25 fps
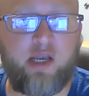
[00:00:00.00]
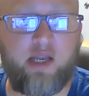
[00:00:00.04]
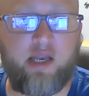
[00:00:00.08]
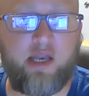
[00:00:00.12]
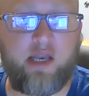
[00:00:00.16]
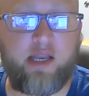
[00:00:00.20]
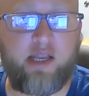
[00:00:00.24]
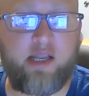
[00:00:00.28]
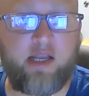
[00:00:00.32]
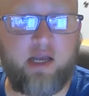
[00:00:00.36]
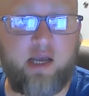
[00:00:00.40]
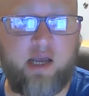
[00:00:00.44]

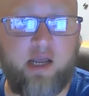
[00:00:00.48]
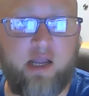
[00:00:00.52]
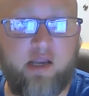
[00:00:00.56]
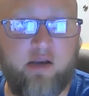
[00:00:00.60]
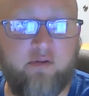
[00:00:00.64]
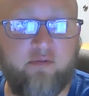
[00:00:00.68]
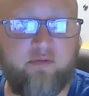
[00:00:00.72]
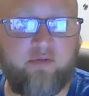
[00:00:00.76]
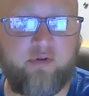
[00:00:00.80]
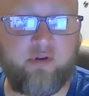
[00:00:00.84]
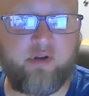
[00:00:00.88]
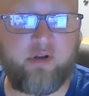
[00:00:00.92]
any kind
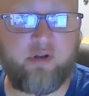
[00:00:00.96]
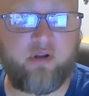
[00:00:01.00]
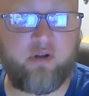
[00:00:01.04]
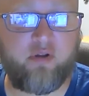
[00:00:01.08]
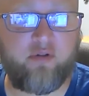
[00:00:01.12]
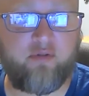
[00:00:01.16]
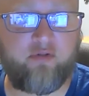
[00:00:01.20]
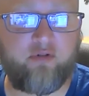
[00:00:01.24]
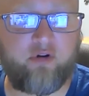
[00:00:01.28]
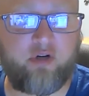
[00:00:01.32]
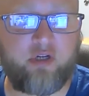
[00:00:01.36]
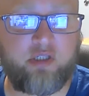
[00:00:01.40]
of
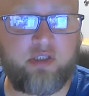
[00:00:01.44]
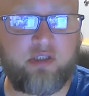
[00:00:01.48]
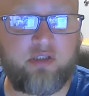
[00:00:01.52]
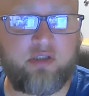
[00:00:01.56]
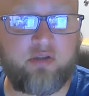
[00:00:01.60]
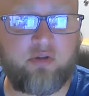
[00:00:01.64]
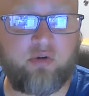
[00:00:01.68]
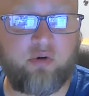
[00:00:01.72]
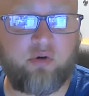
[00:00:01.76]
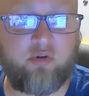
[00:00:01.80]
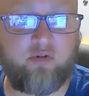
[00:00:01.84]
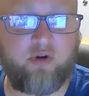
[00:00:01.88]

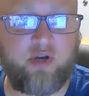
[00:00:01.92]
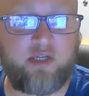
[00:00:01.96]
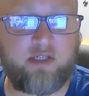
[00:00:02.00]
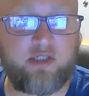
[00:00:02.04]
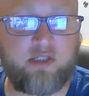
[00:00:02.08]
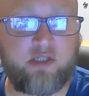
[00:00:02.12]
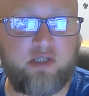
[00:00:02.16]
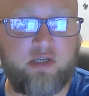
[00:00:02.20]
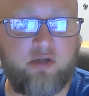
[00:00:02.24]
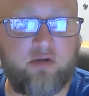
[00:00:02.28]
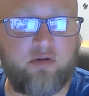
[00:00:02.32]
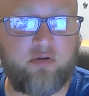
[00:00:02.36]
deliverance or
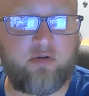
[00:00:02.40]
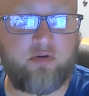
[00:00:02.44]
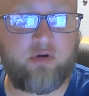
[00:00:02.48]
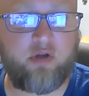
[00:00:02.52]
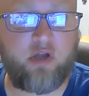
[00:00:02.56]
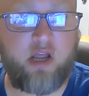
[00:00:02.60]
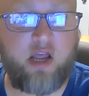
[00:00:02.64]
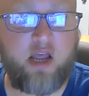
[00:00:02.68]
rescue.